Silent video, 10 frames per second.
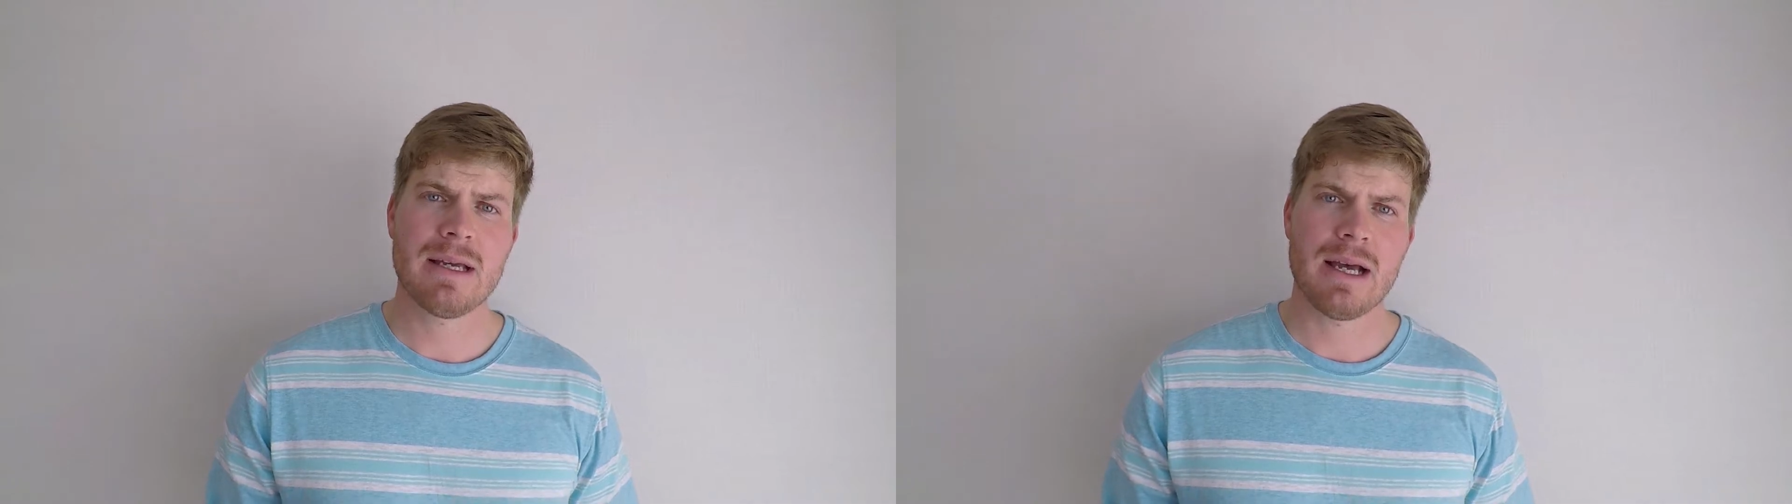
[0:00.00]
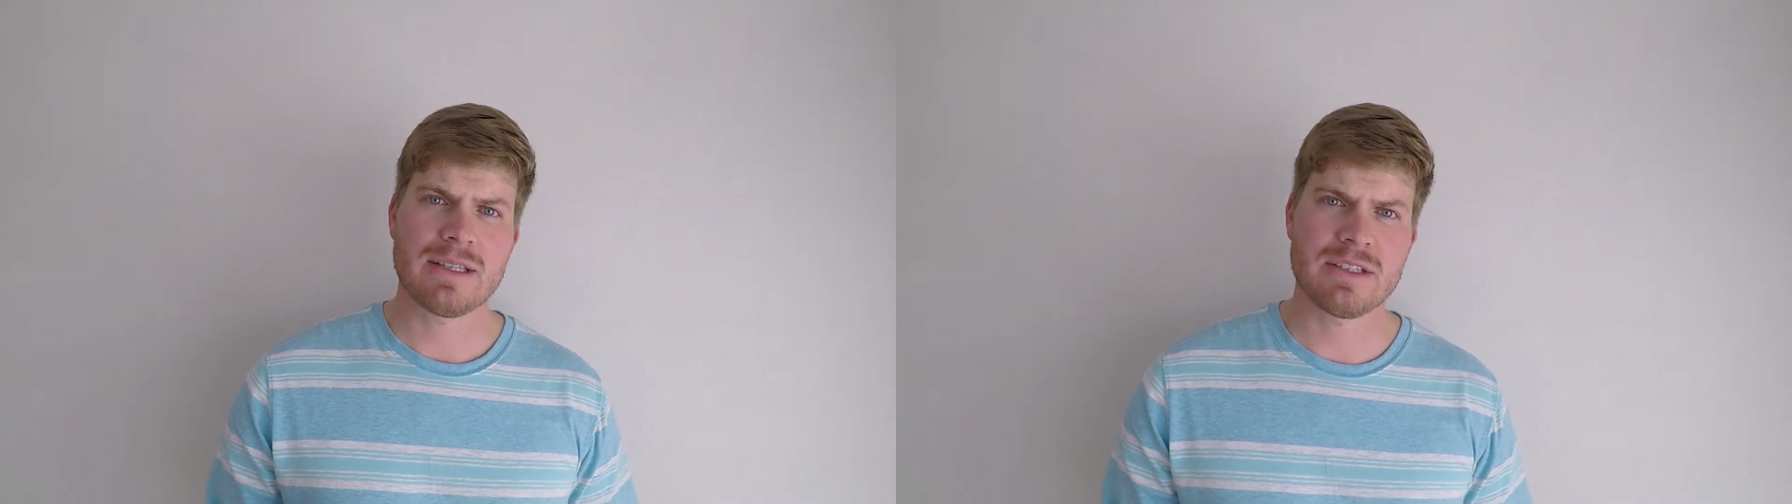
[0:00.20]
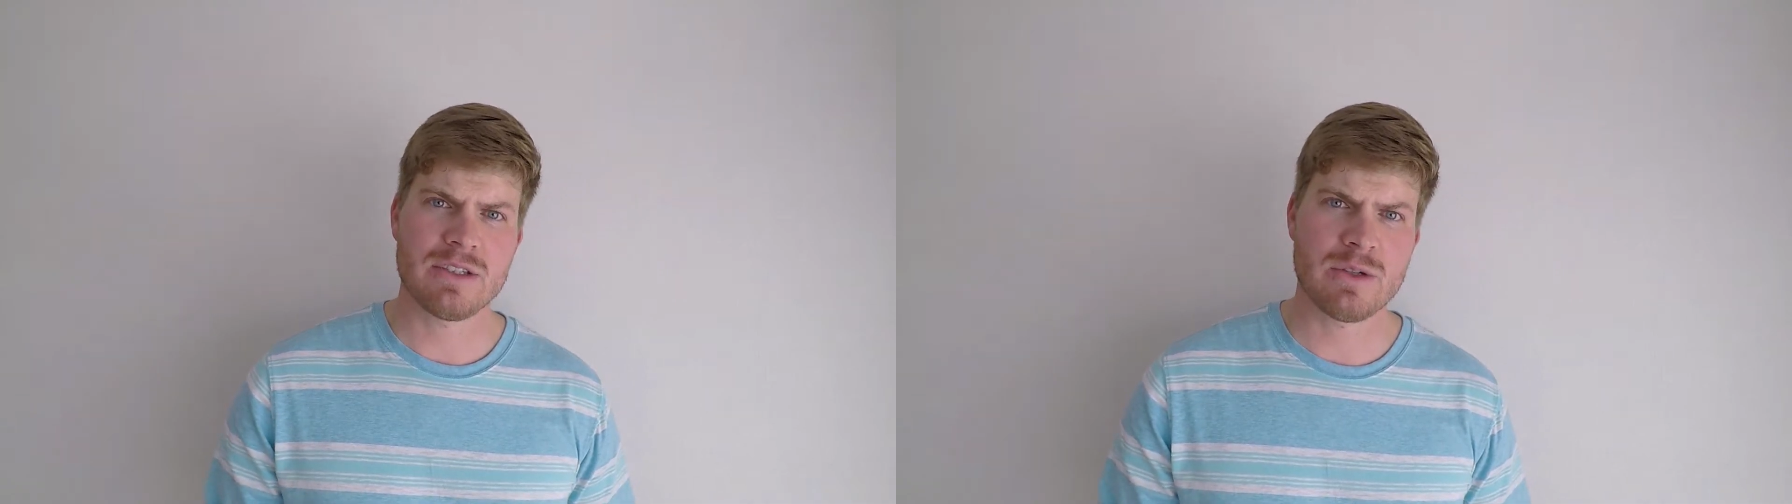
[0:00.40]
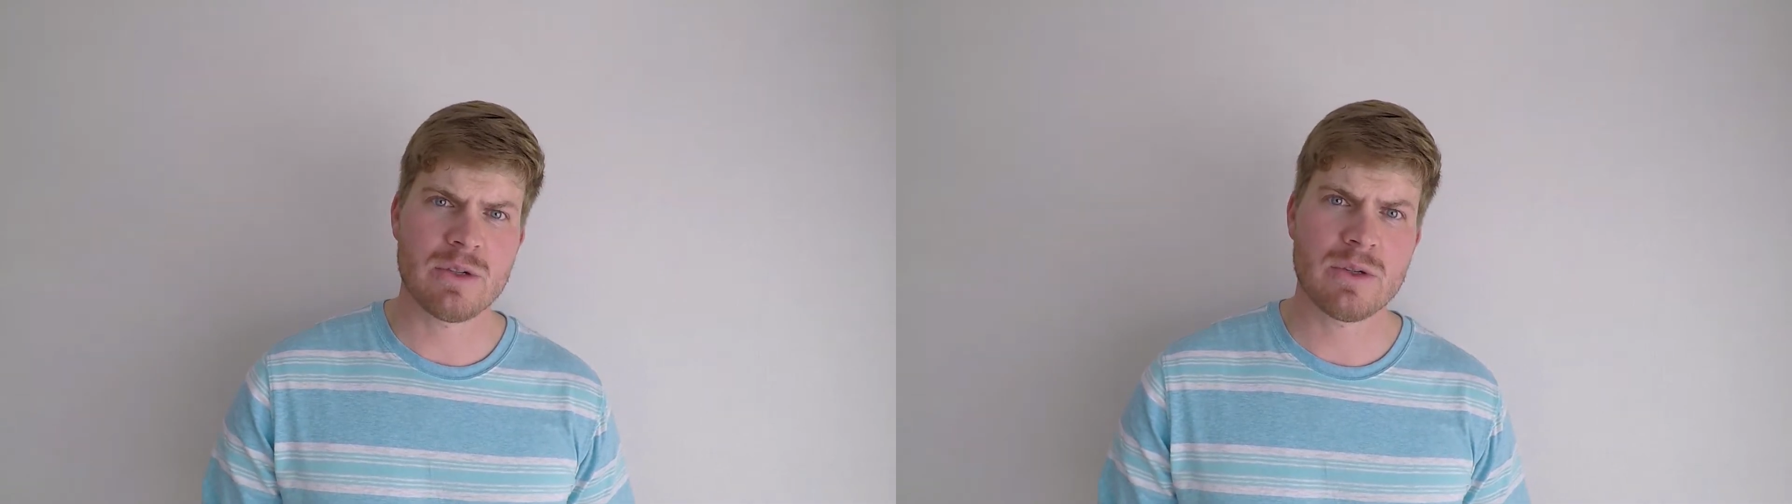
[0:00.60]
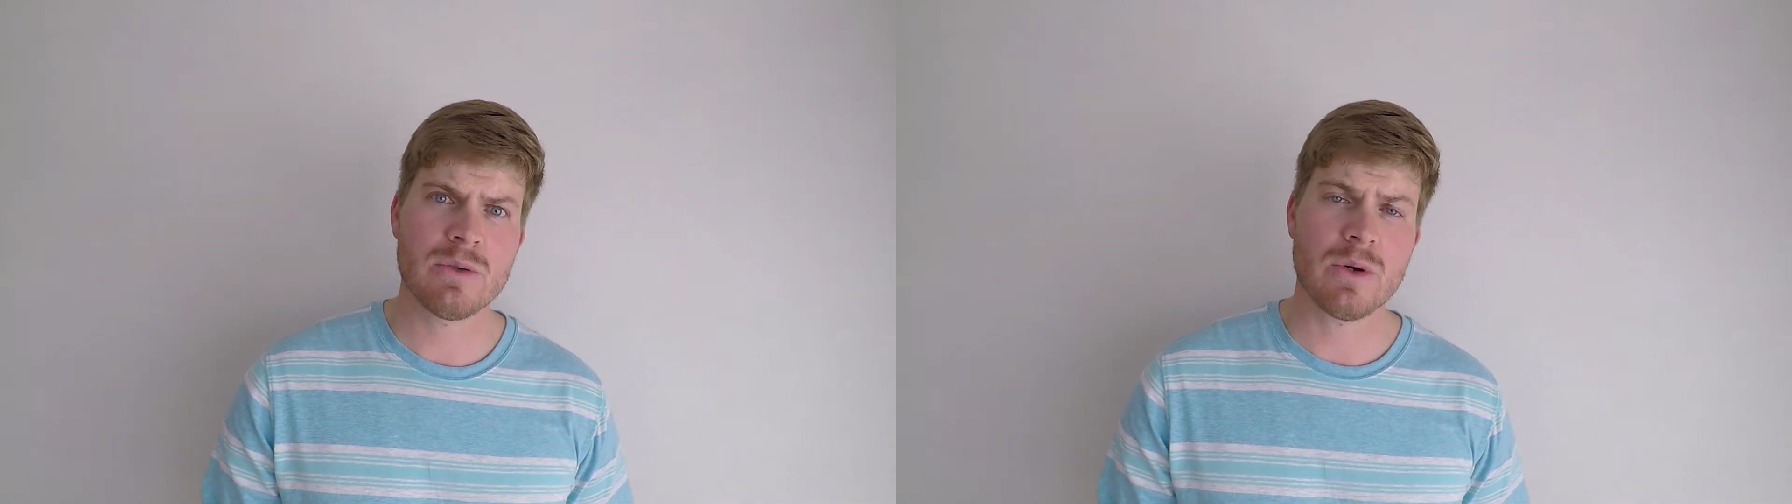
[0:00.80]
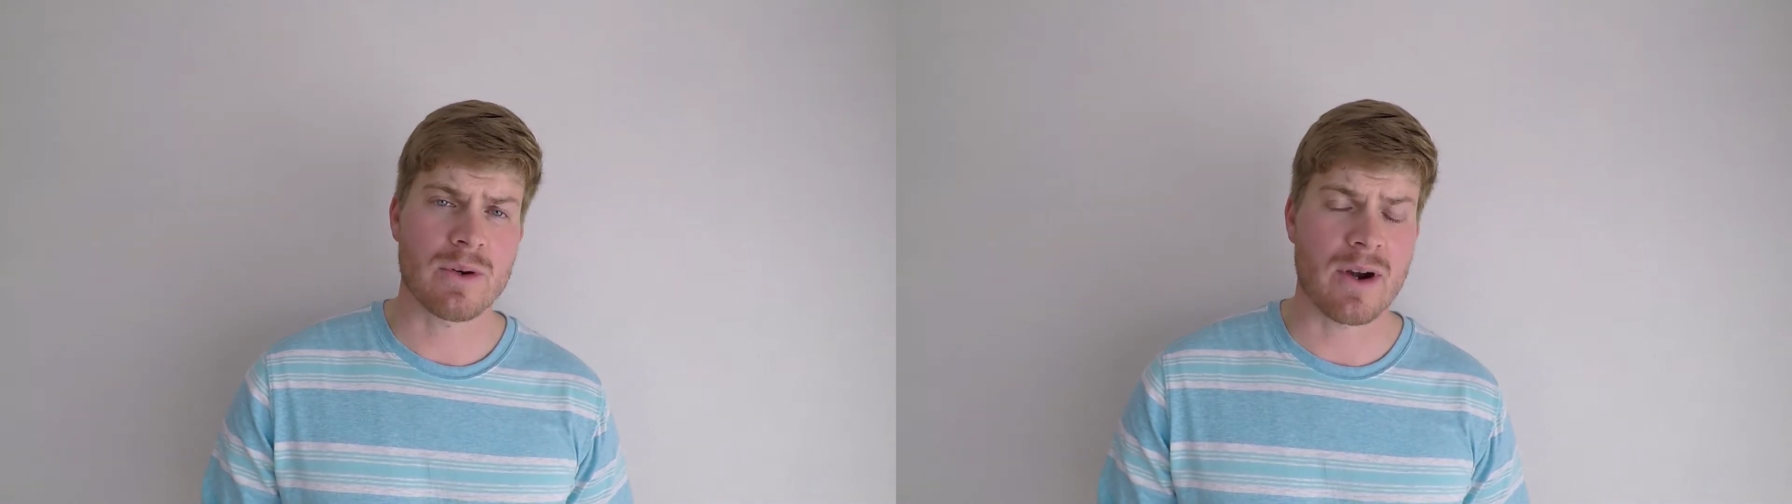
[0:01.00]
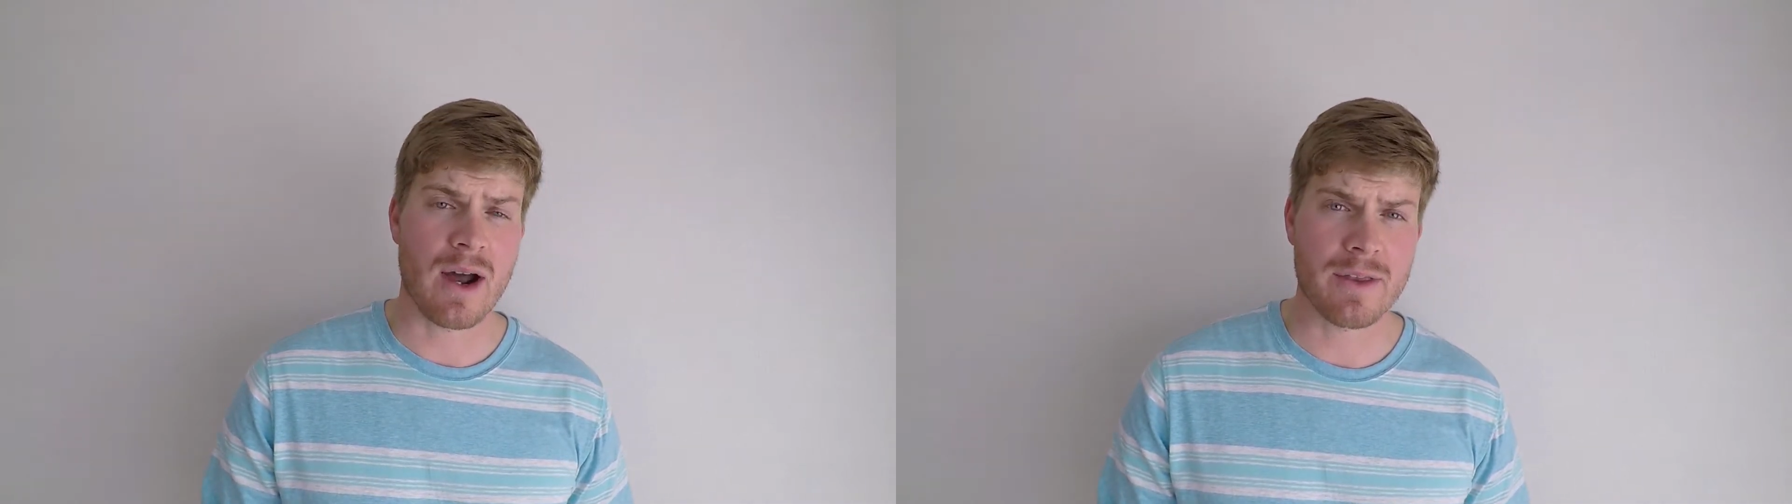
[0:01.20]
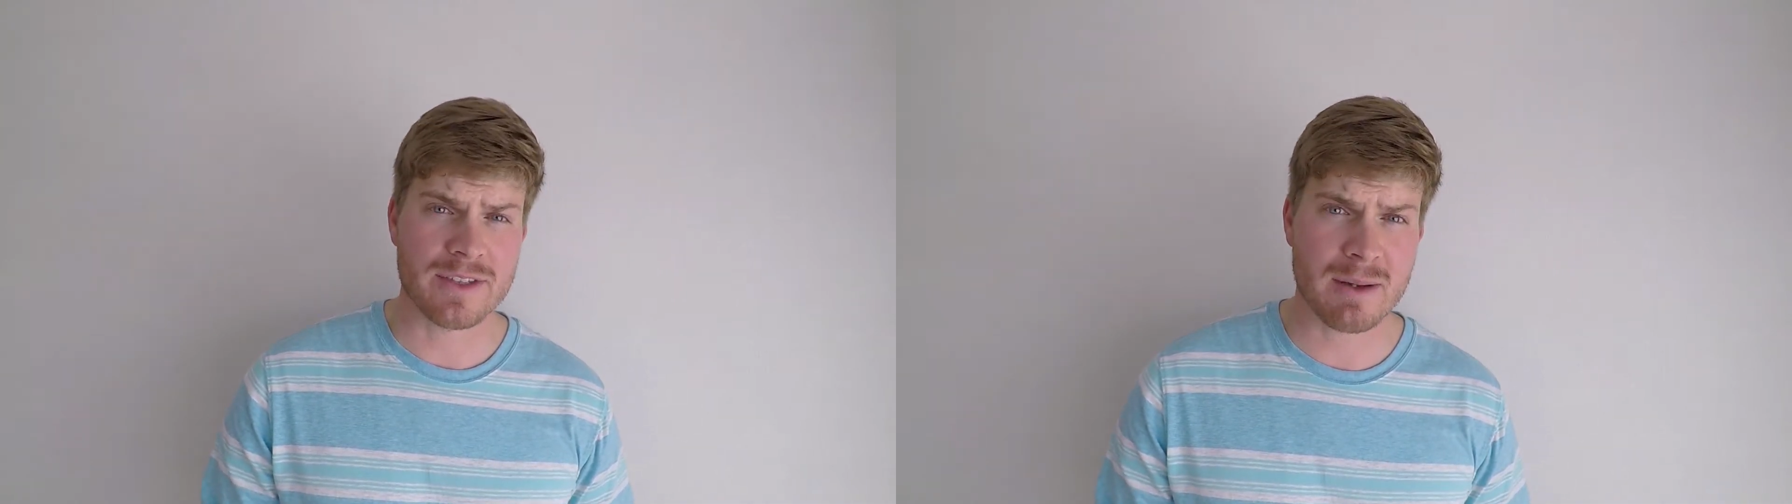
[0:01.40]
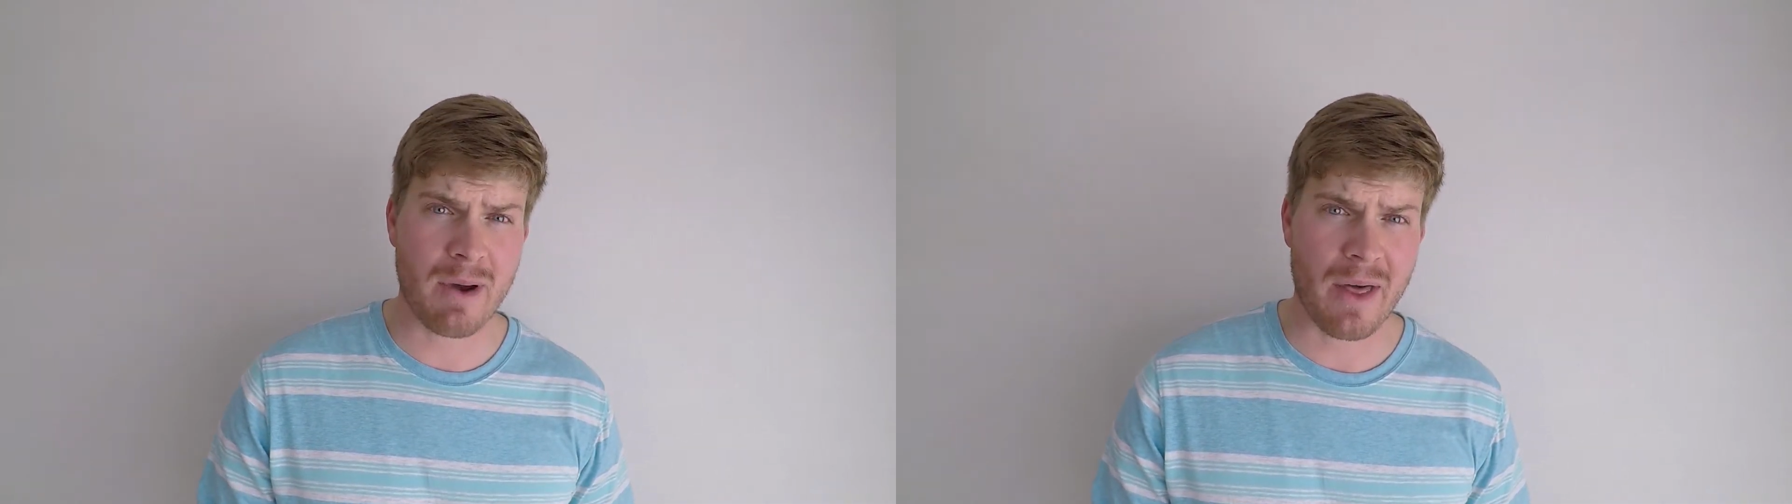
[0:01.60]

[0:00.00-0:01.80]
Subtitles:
a Sudoku, or some